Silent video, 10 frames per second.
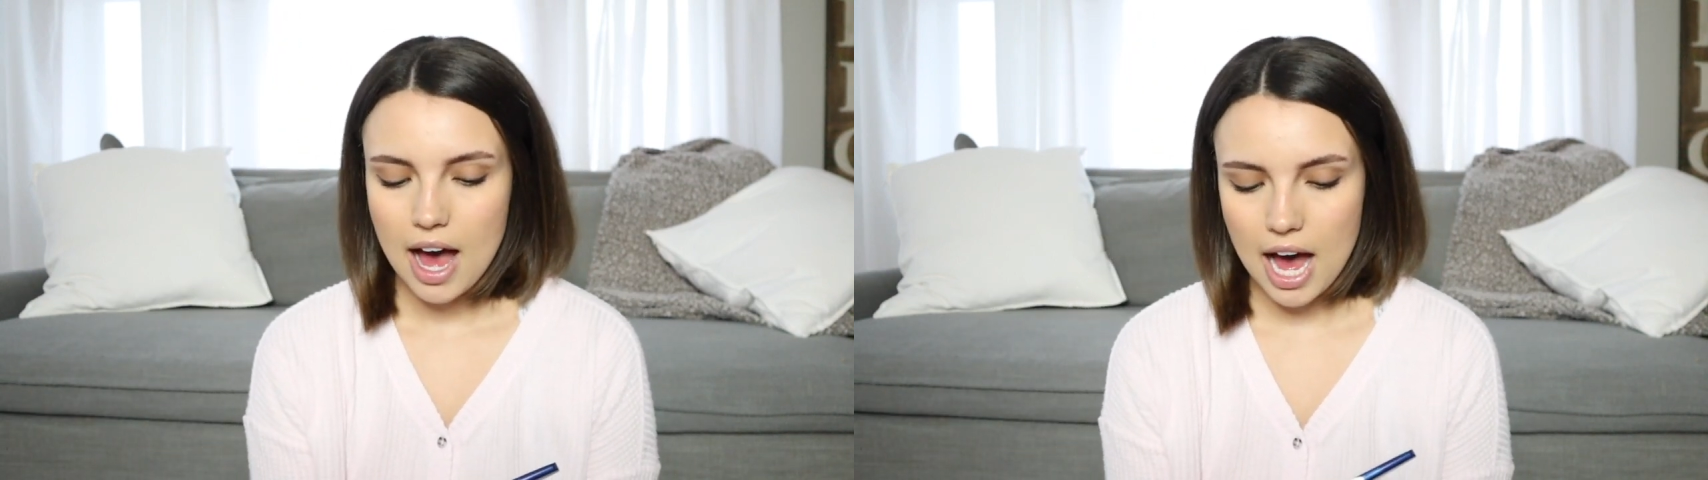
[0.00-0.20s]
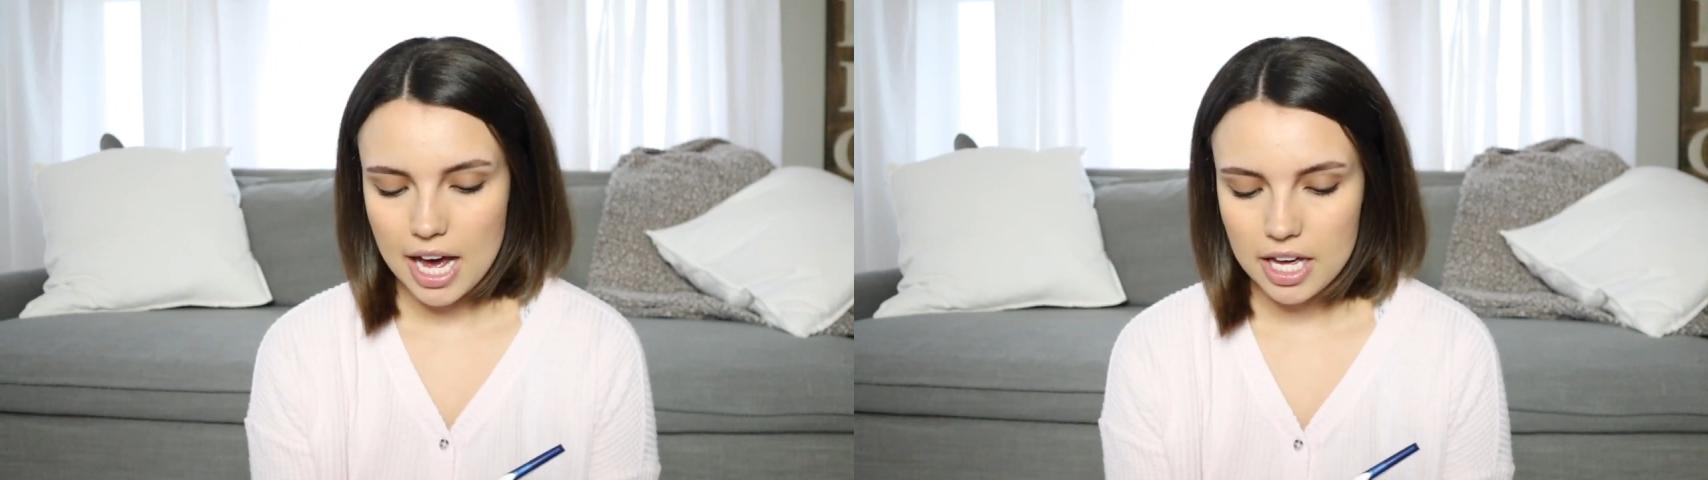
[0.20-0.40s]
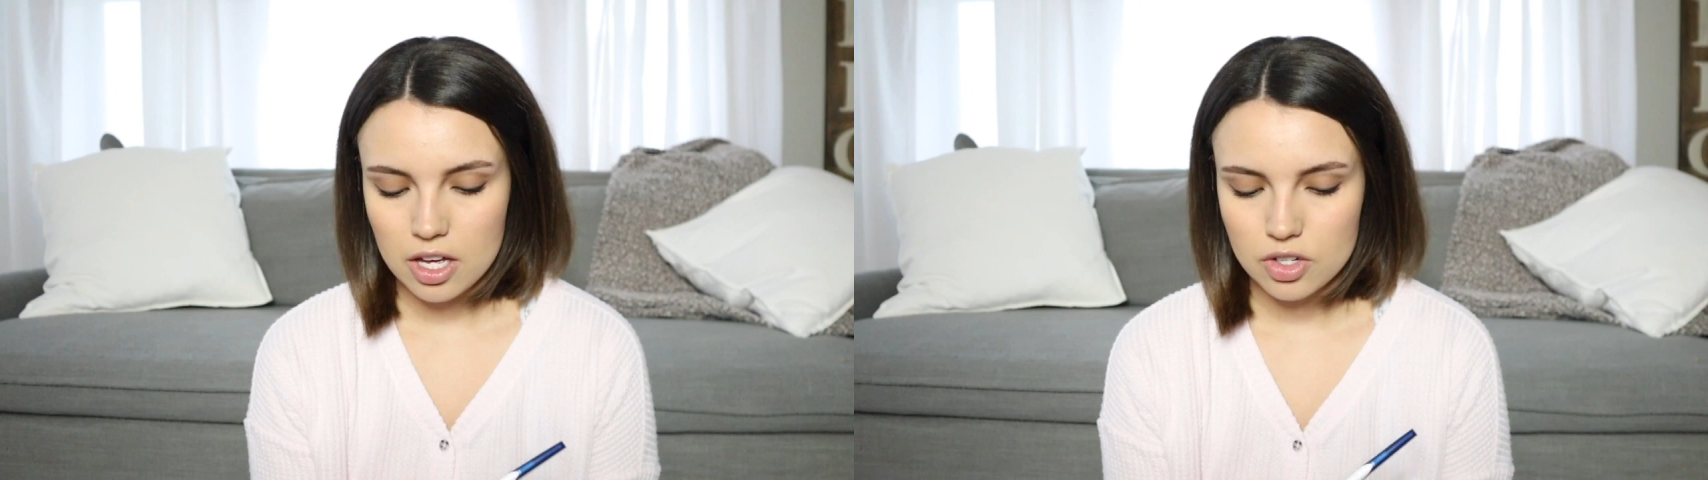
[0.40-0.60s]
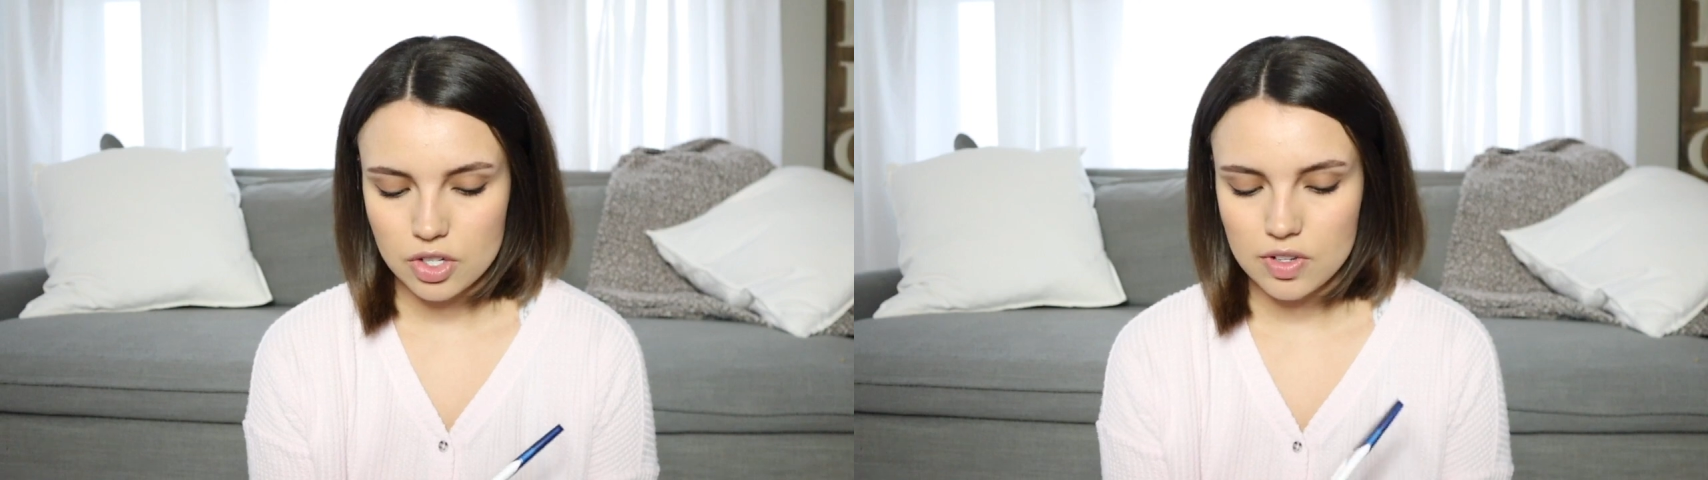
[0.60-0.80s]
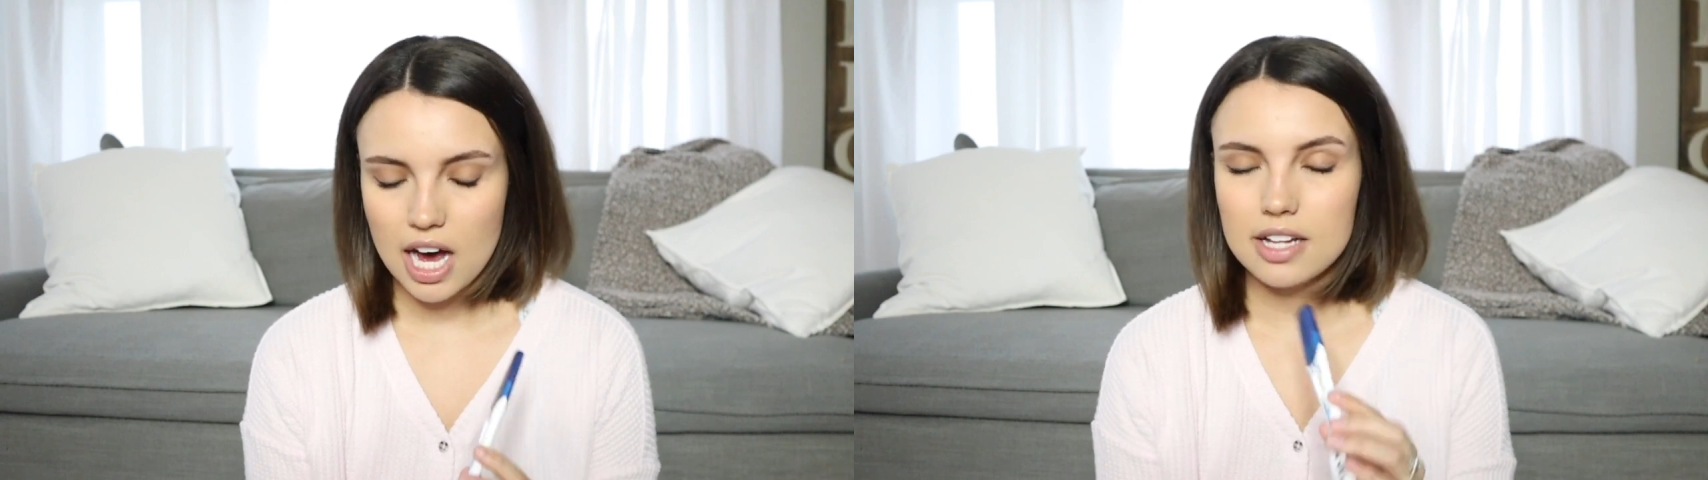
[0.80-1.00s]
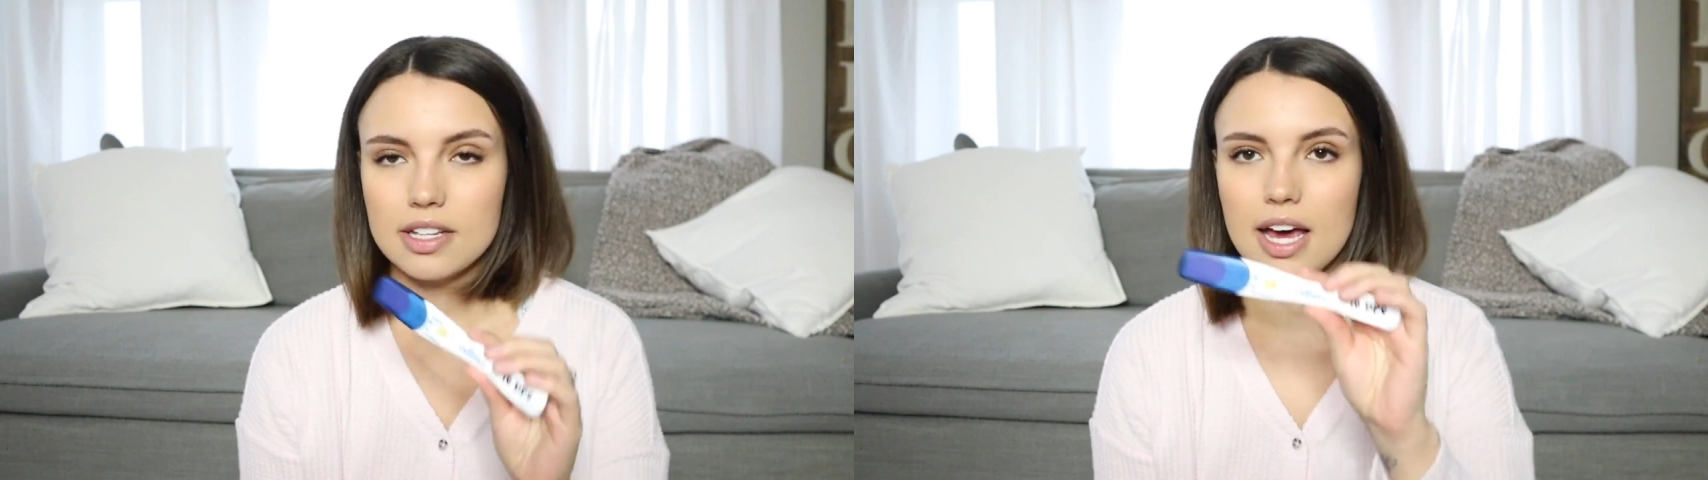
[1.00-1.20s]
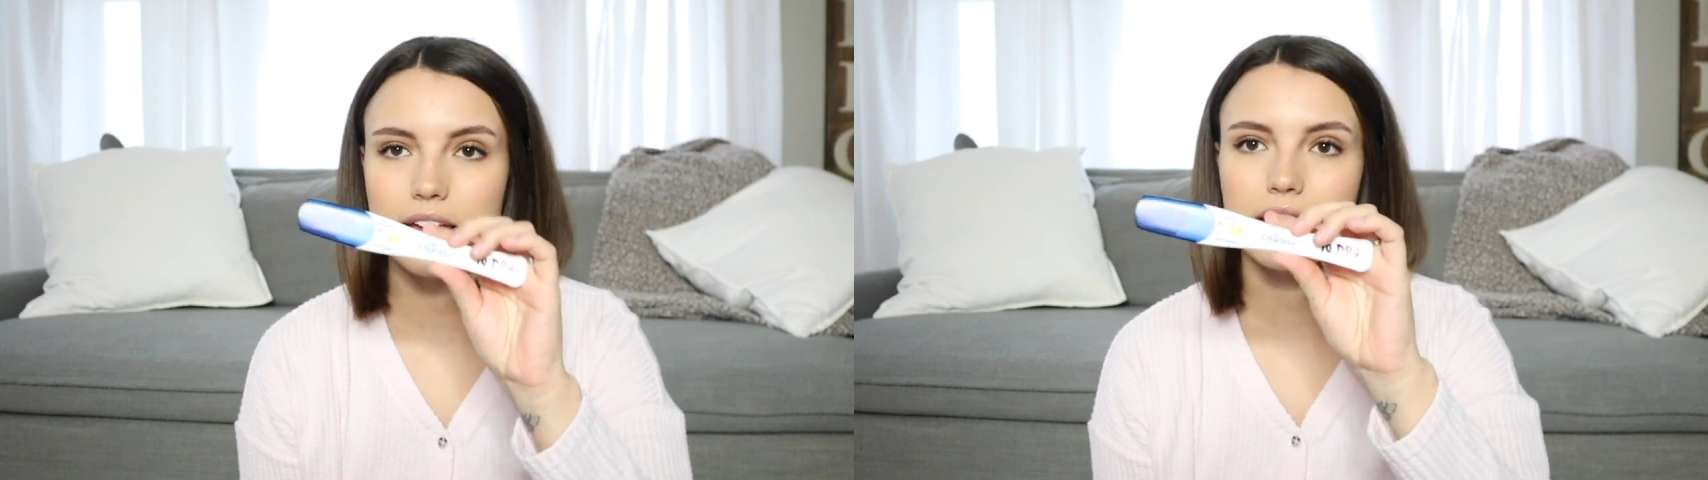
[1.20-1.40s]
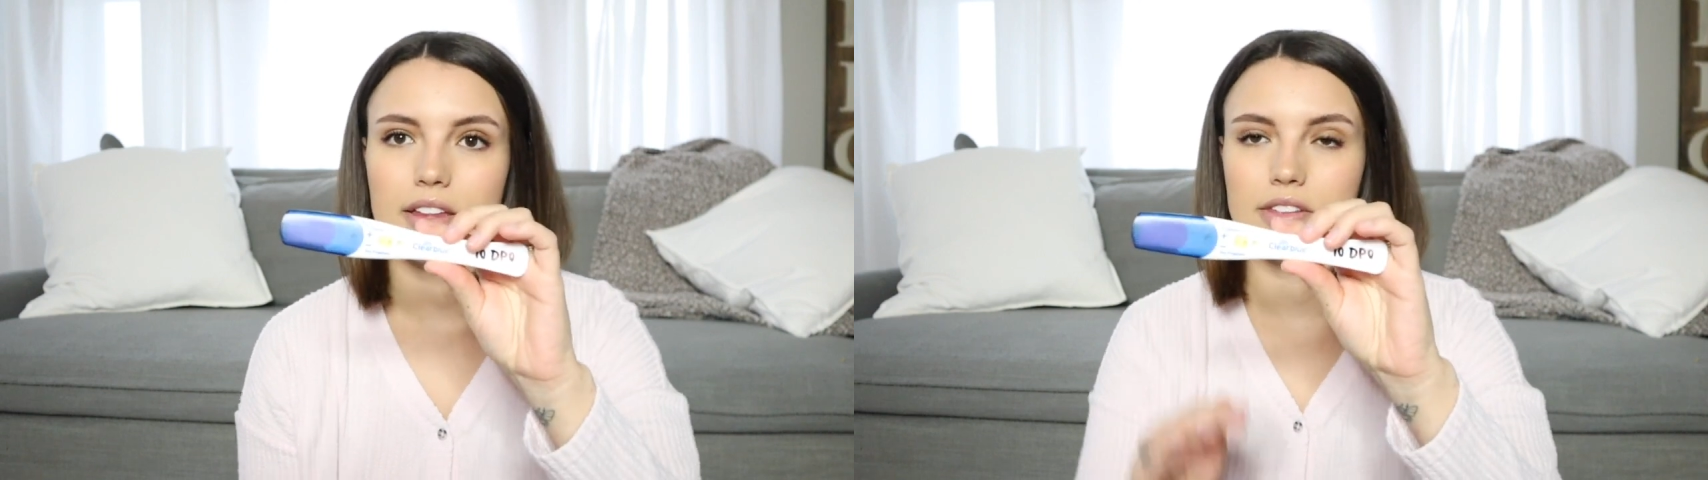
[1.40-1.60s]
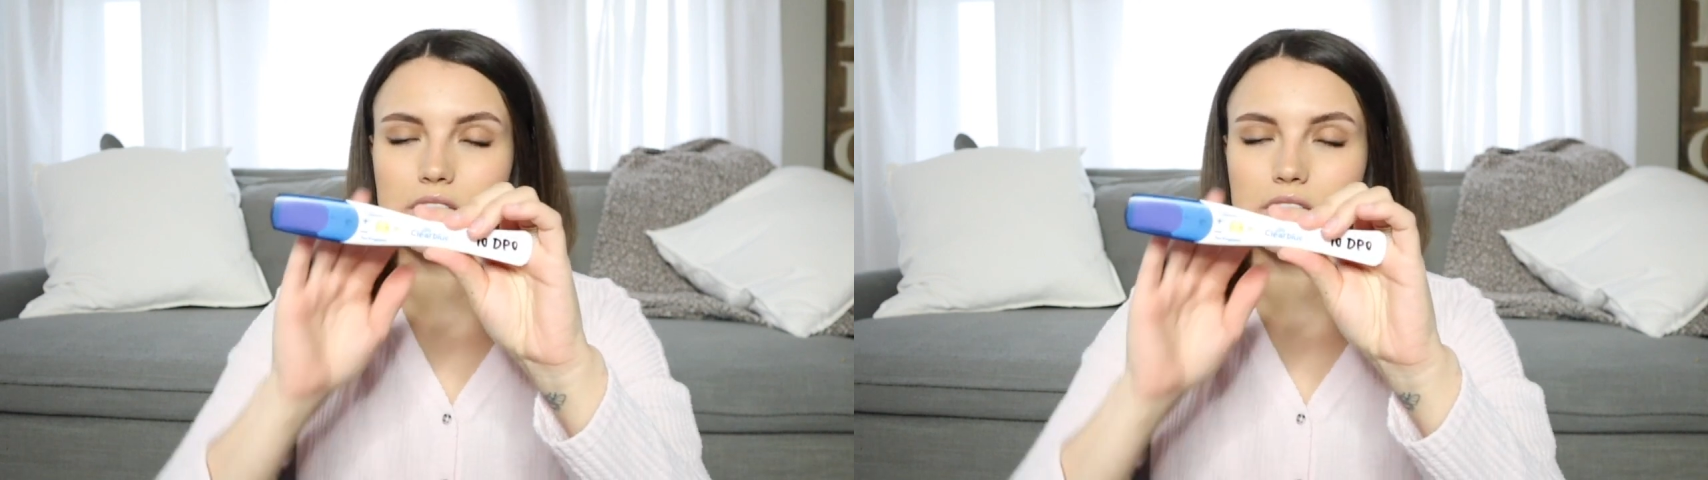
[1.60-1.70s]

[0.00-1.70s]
I do not like the